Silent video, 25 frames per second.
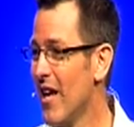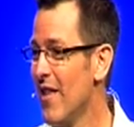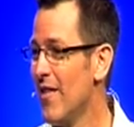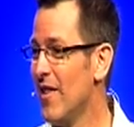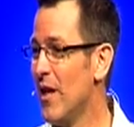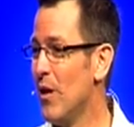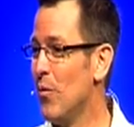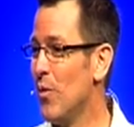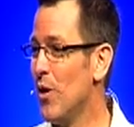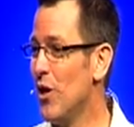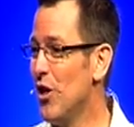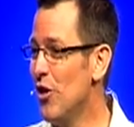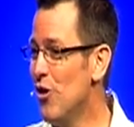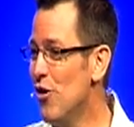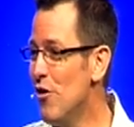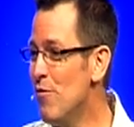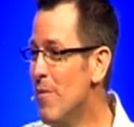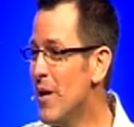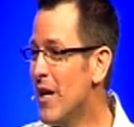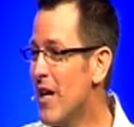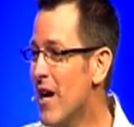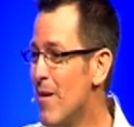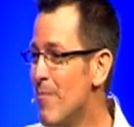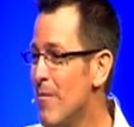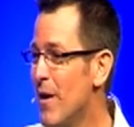that when you
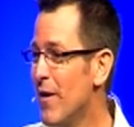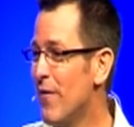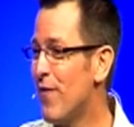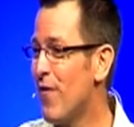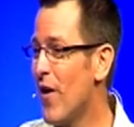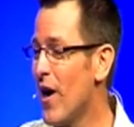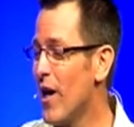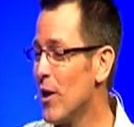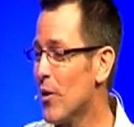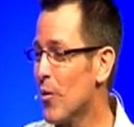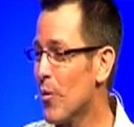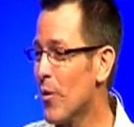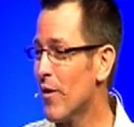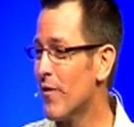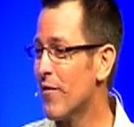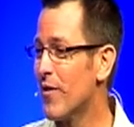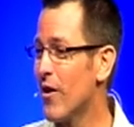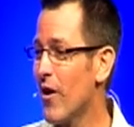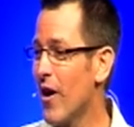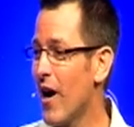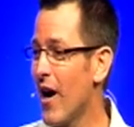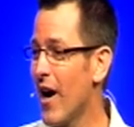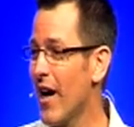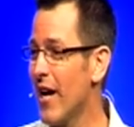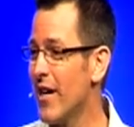become a follower of
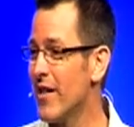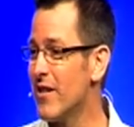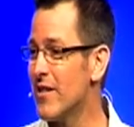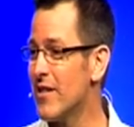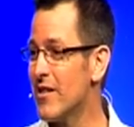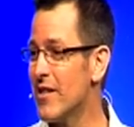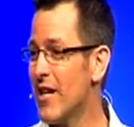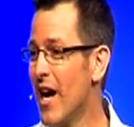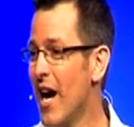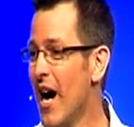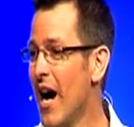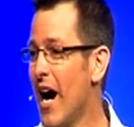Christ,